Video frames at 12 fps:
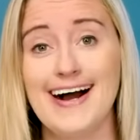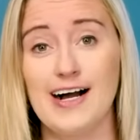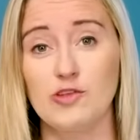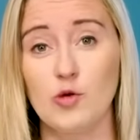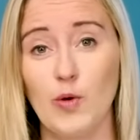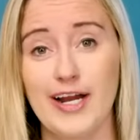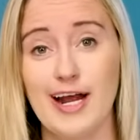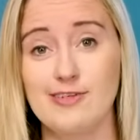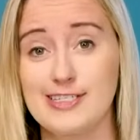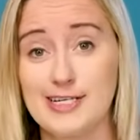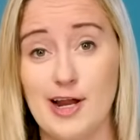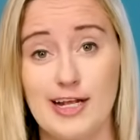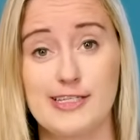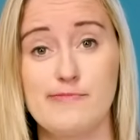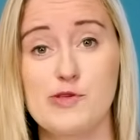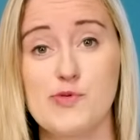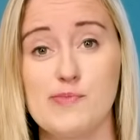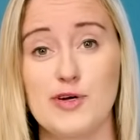The White House did not seem
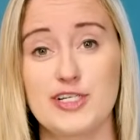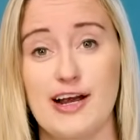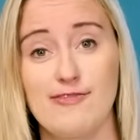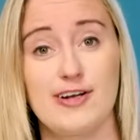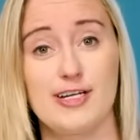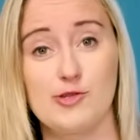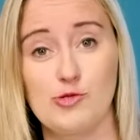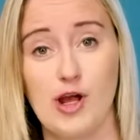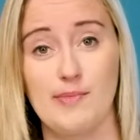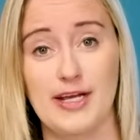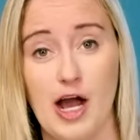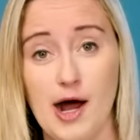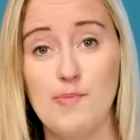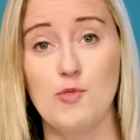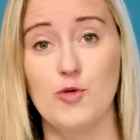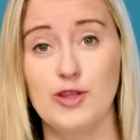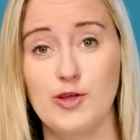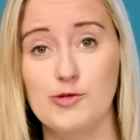to put much effort into coming up
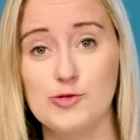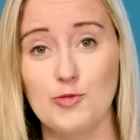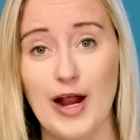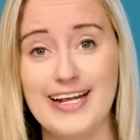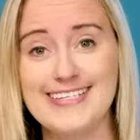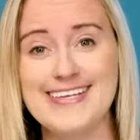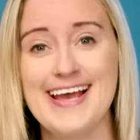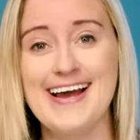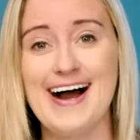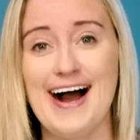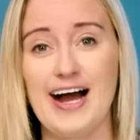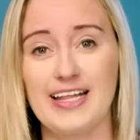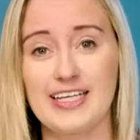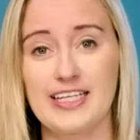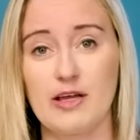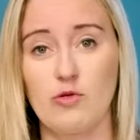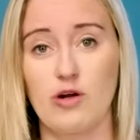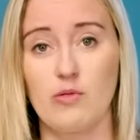with those rates. I think
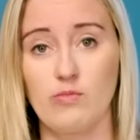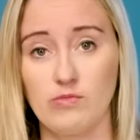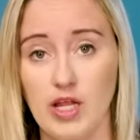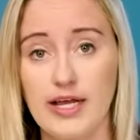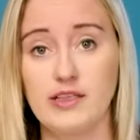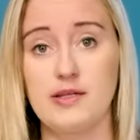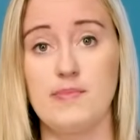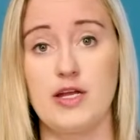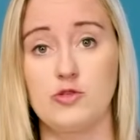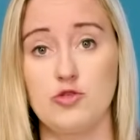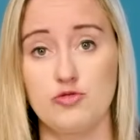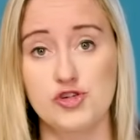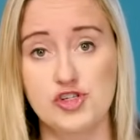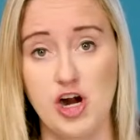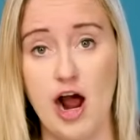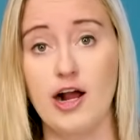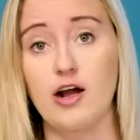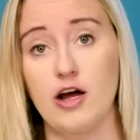they were likely meant to
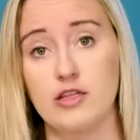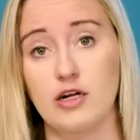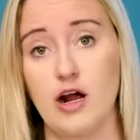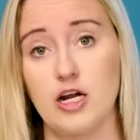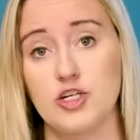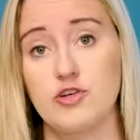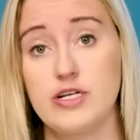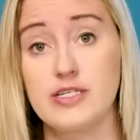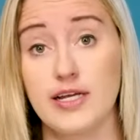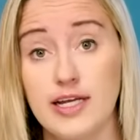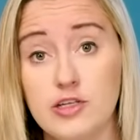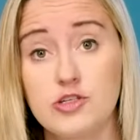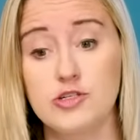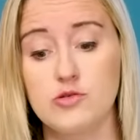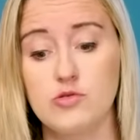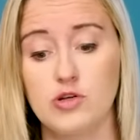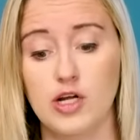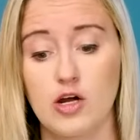shock other countries
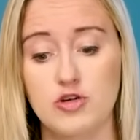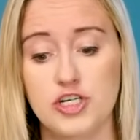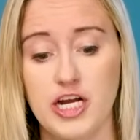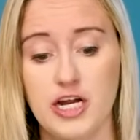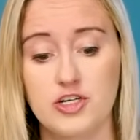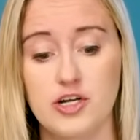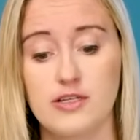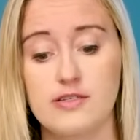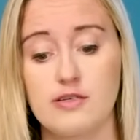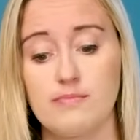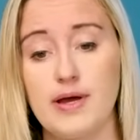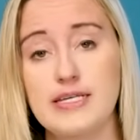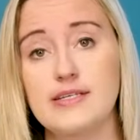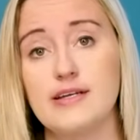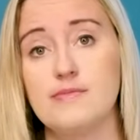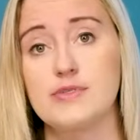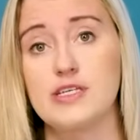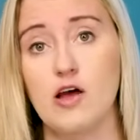into negotiations. Bessent
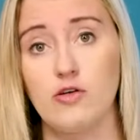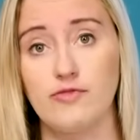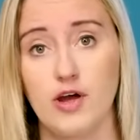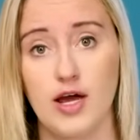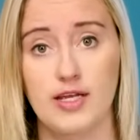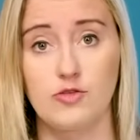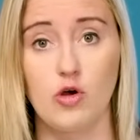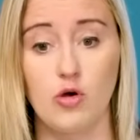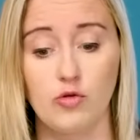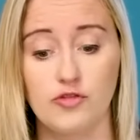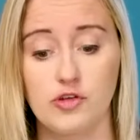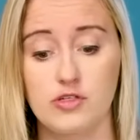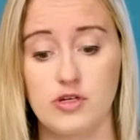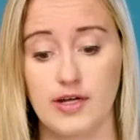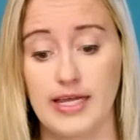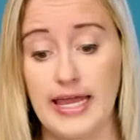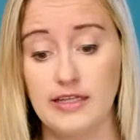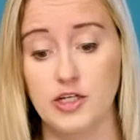himself told
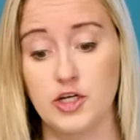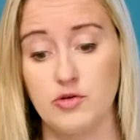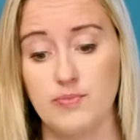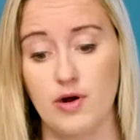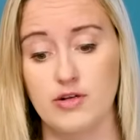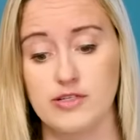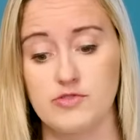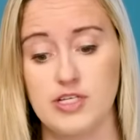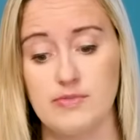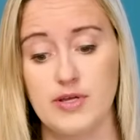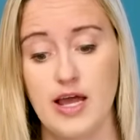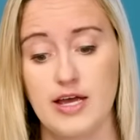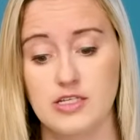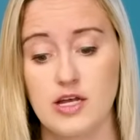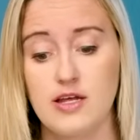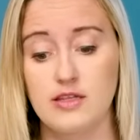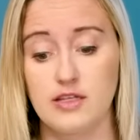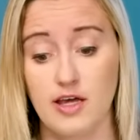Caitlin Huey Burns of CBS
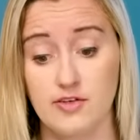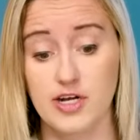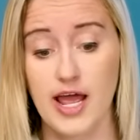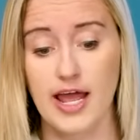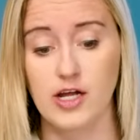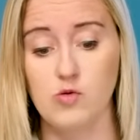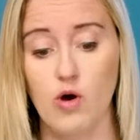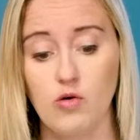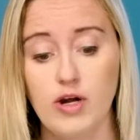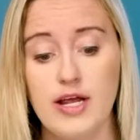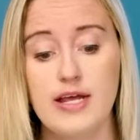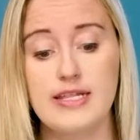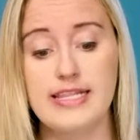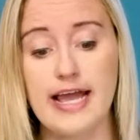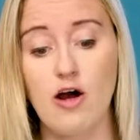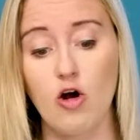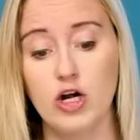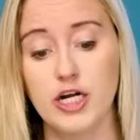the other day, quote, "They
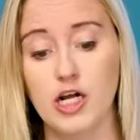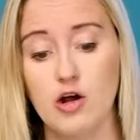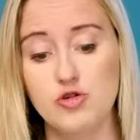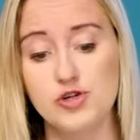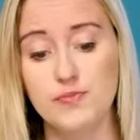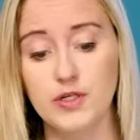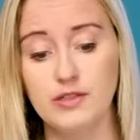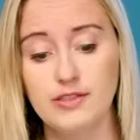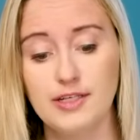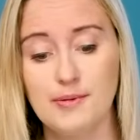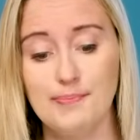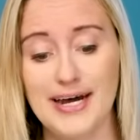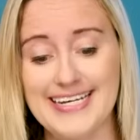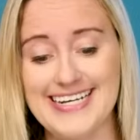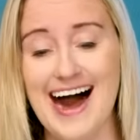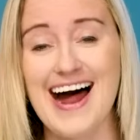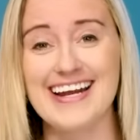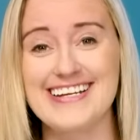are negotiable, but
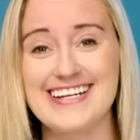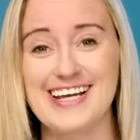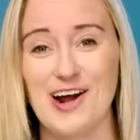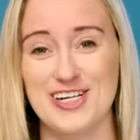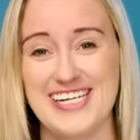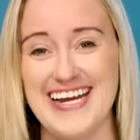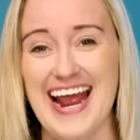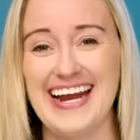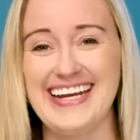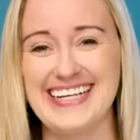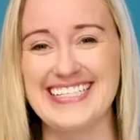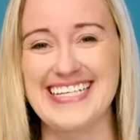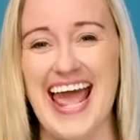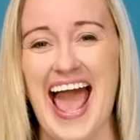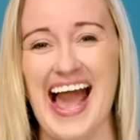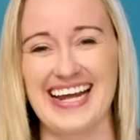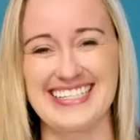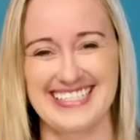not a negotiating
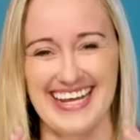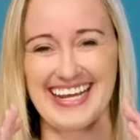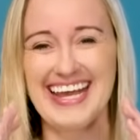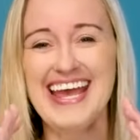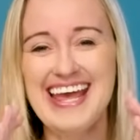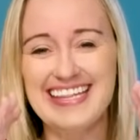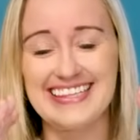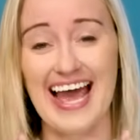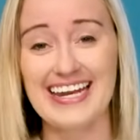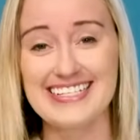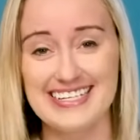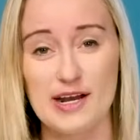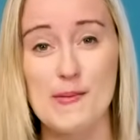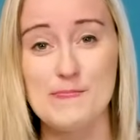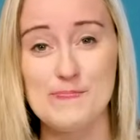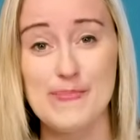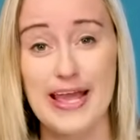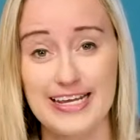tactic. That is an
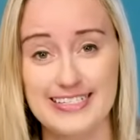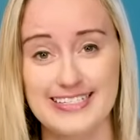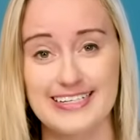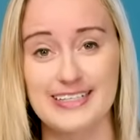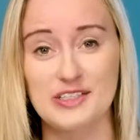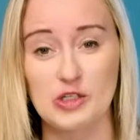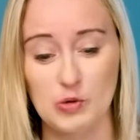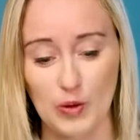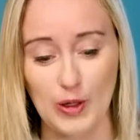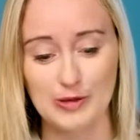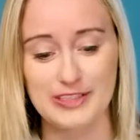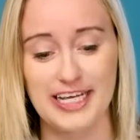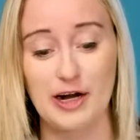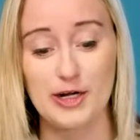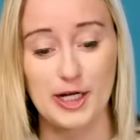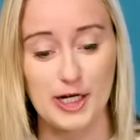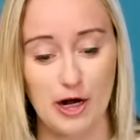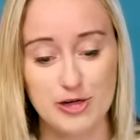amazing quote. They are
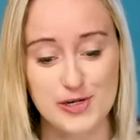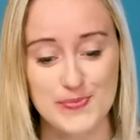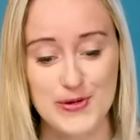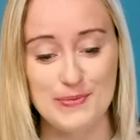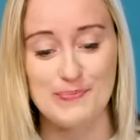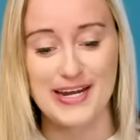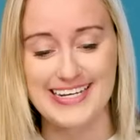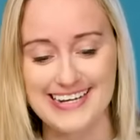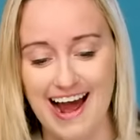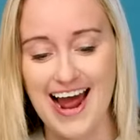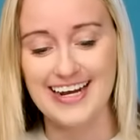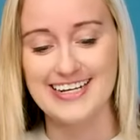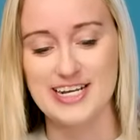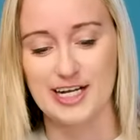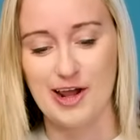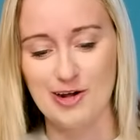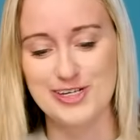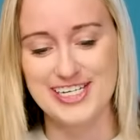negotiable, but not a
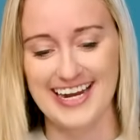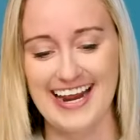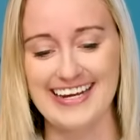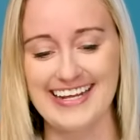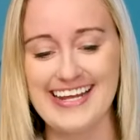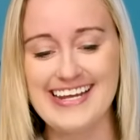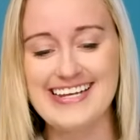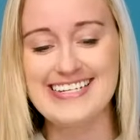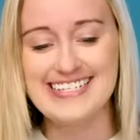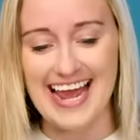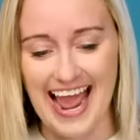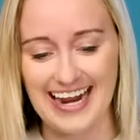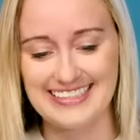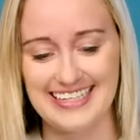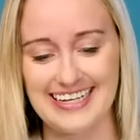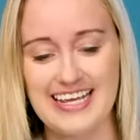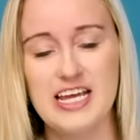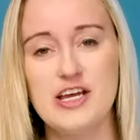negotiating
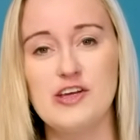tactic.